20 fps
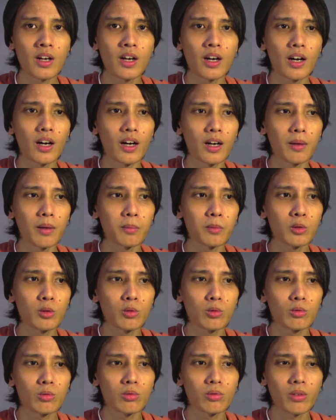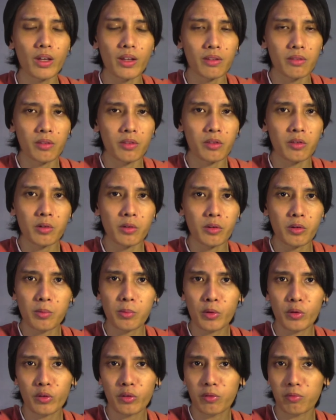and they're
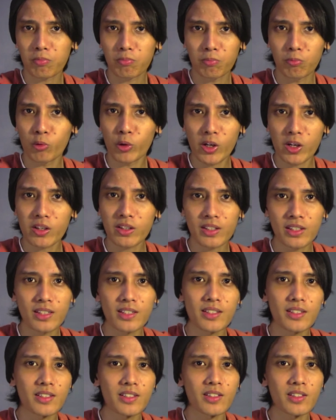both weird kids.